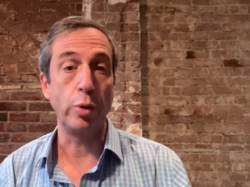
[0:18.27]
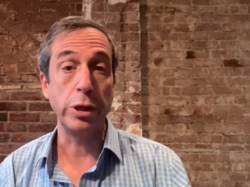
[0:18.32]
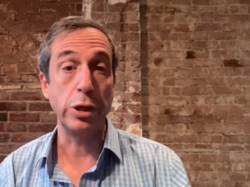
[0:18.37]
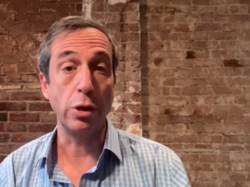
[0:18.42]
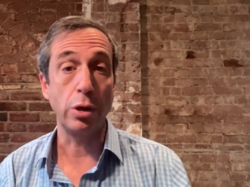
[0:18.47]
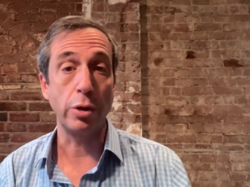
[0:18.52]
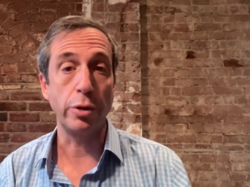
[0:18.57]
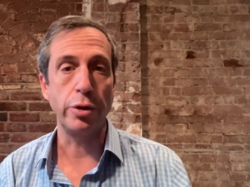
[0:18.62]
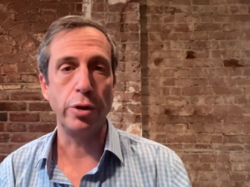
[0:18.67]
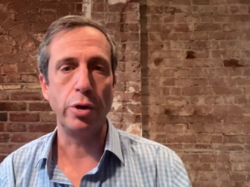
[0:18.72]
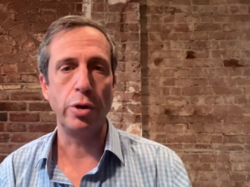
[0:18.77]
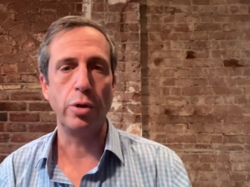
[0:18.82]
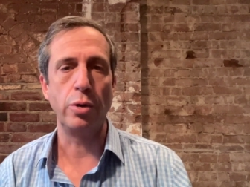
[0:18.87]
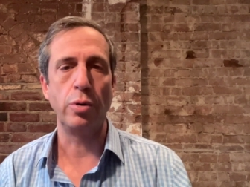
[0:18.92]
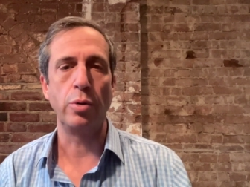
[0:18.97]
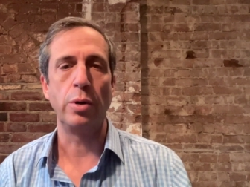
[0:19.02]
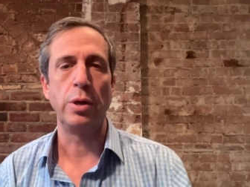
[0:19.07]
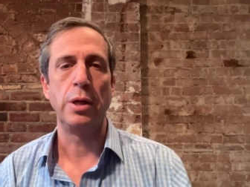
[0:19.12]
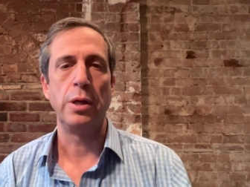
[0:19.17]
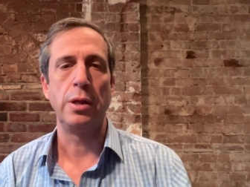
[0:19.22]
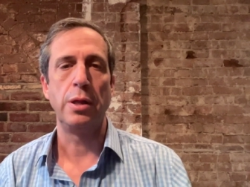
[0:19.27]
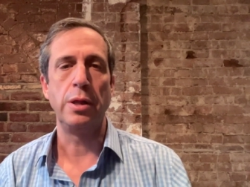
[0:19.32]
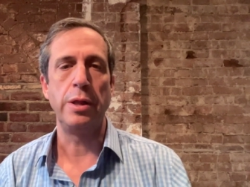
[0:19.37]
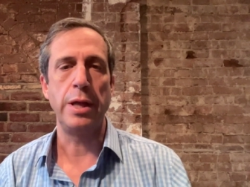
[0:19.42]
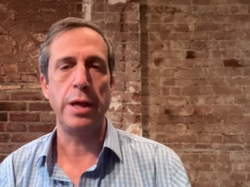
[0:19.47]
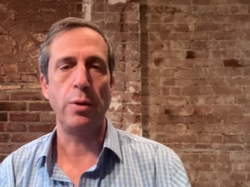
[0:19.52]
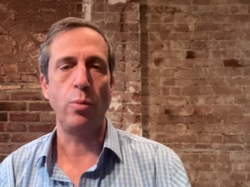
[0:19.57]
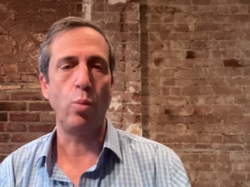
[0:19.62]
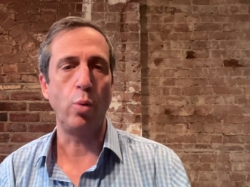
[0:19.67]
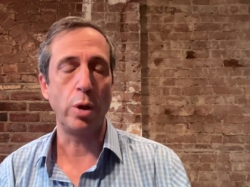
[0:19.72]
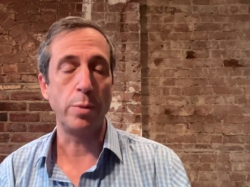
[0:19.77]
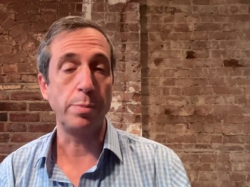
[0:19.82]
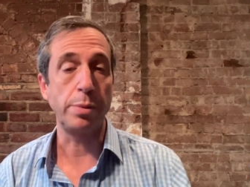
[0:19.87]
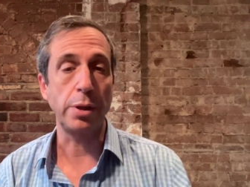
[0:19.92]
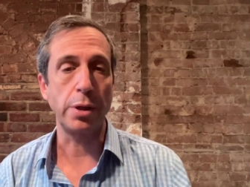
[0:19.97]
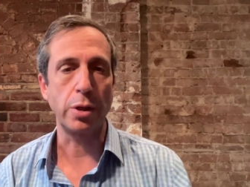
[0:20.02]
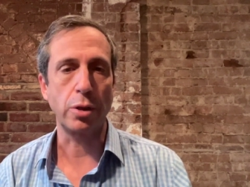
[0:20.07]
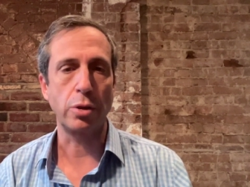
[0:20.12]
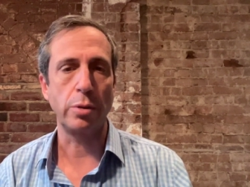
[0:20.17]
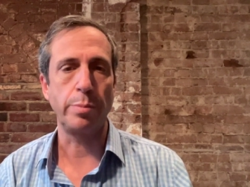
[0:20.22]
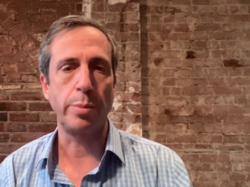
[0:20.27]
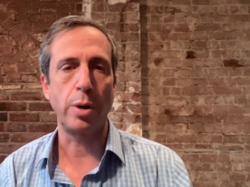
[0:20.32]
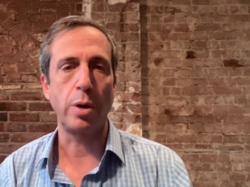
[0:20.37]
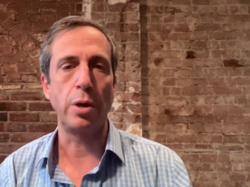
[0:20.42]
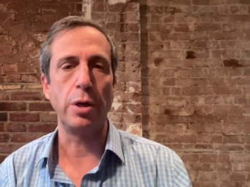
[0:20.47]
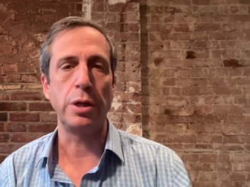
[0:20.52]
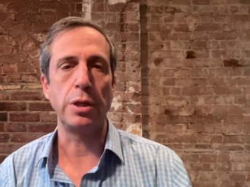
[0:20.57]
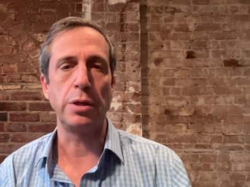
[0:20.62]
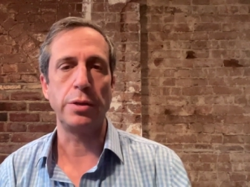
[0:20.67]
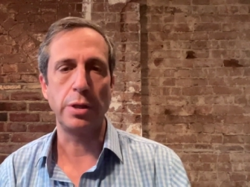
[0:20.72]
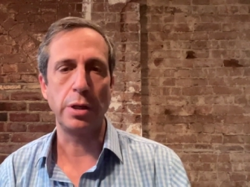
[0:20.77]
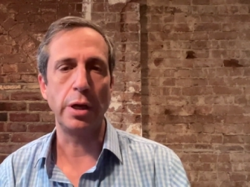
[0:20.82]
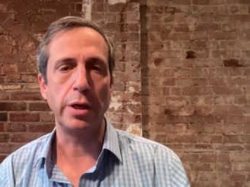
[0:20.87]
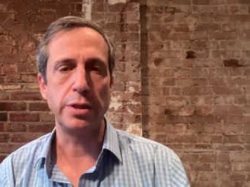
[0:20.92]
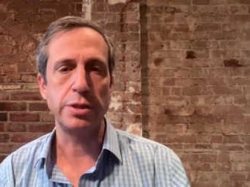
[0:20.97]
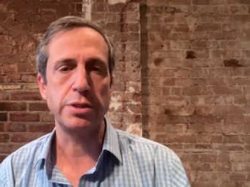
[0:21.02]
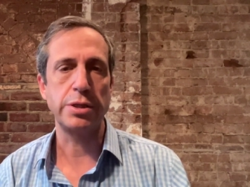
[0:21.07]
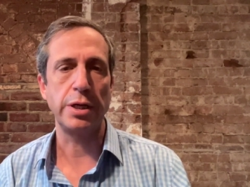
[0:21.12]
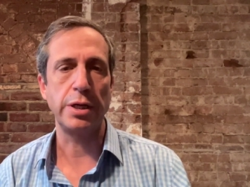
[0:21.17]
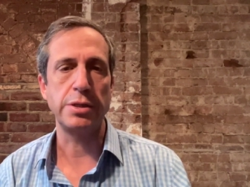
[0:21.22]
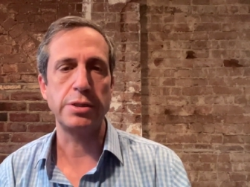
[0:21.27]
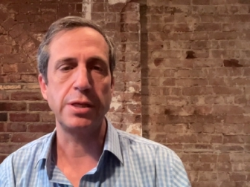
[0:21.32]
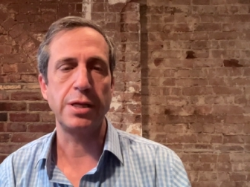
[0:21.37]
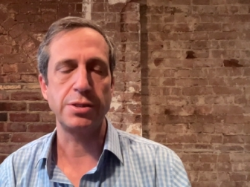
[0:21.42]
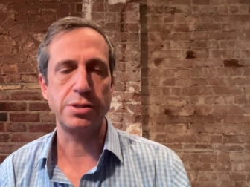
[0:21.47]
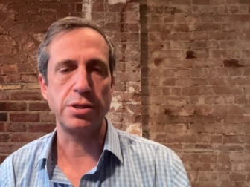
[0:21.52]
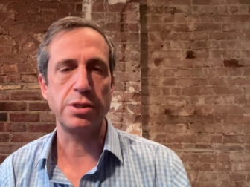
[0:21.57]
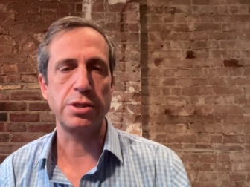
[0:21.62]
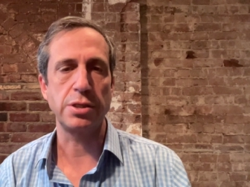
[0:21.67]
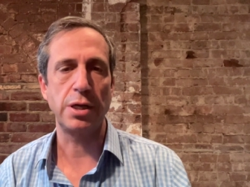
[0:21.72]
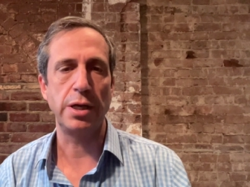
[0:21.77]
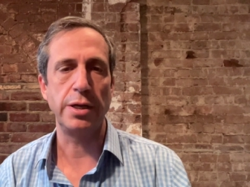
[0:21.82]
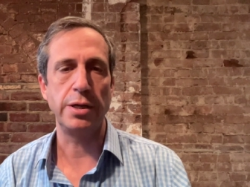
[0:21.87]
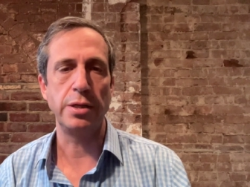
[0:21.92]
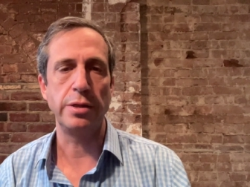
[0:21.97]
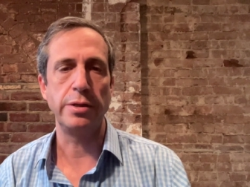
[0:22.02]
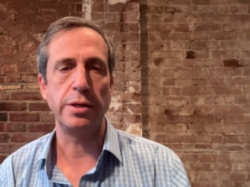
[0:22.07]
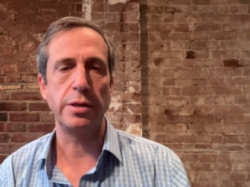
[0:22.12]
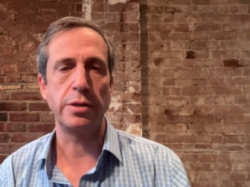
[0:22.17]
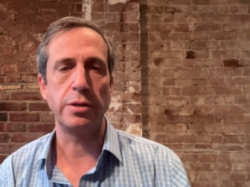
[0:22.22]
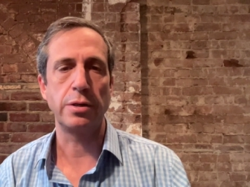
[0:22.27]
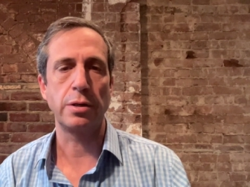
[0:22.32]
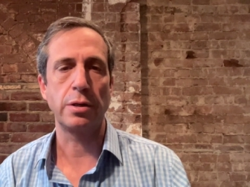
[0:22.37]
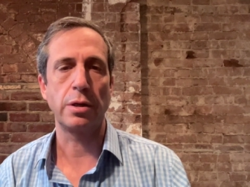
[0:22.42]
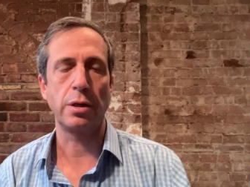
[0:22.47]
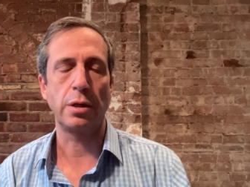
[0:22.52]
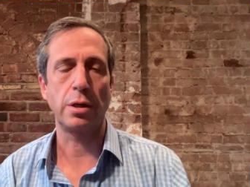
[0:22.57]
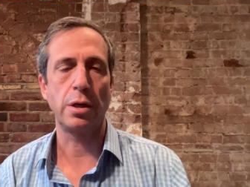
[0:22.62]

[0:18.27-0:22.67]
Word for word: We all know that one political party in the United States has decided that